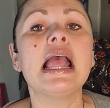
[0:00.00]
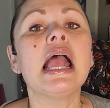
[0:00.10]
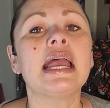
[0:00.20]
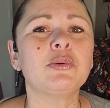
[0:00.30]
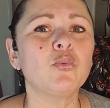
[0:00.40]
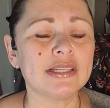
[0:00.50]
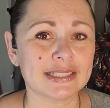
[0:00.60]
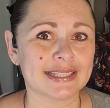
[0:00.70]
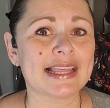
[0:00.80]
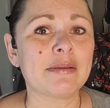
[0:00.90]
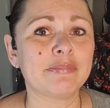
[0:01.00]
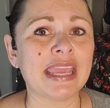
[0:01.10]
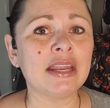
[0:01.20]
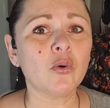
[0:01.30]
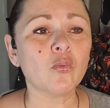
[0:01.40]
And what does that
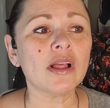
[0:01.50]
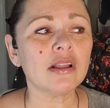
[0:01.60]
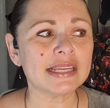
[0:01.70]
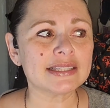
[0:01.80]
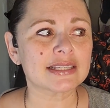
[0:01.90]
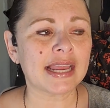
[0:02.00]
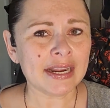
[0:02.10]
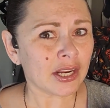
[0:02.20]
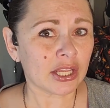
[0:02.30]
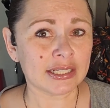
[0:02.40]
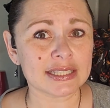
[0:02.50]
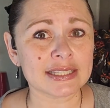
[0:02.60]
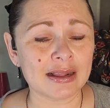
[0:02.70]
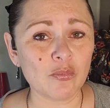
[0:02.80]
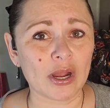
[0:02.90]
mean? Well, it's kind of good in
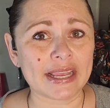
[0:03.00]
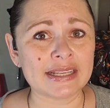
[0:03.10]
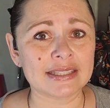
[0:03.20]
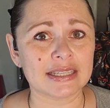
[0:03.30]
some ways.